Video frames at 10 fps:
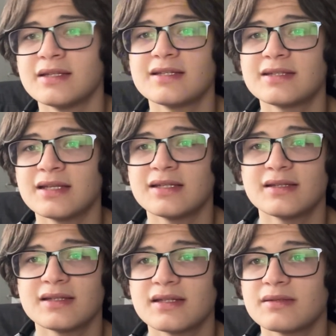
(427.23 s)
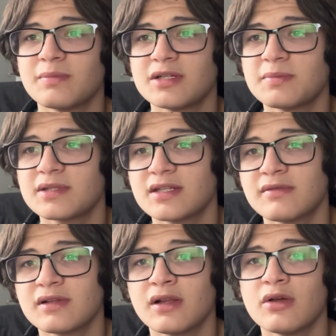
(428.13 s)
Understanding these
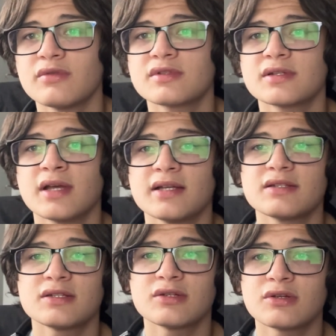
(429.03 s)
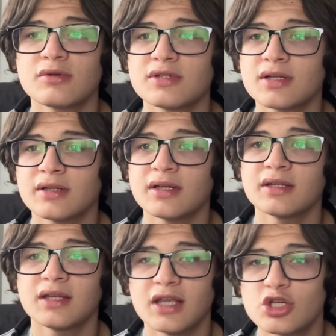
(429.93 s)
perspectives allows us to critically
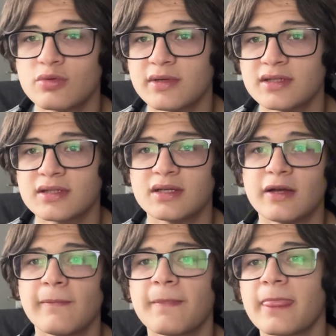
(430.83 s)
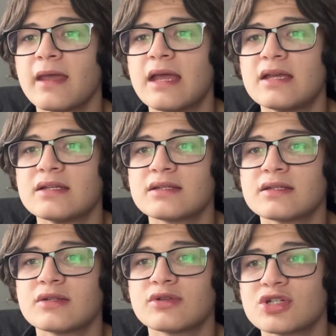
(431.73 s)
engage with
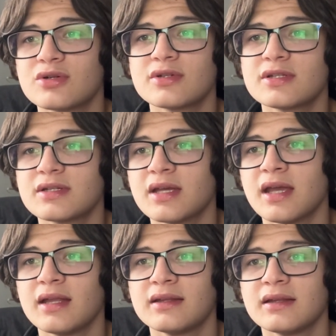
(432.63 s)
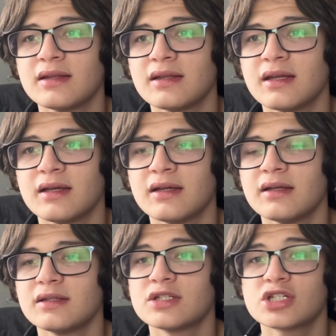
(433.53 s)
structures
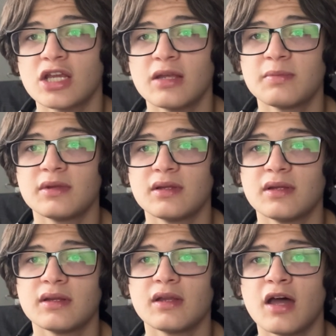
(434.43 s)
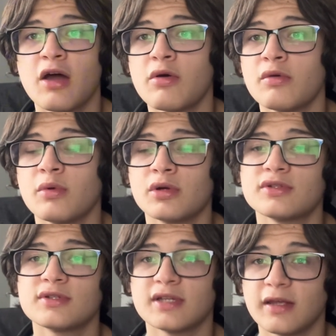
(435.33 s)
that shape our
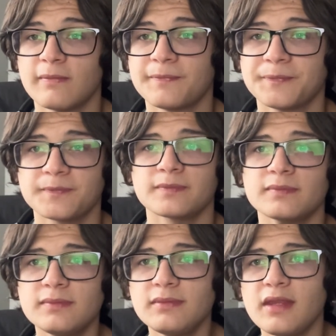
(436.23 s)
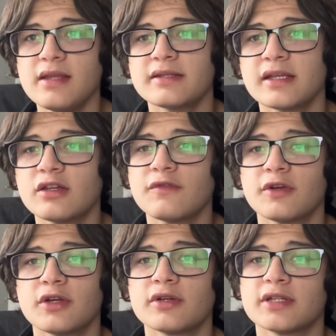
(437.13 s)
world today. Thank you
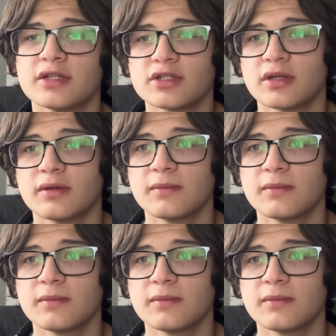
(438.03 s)
for your attention.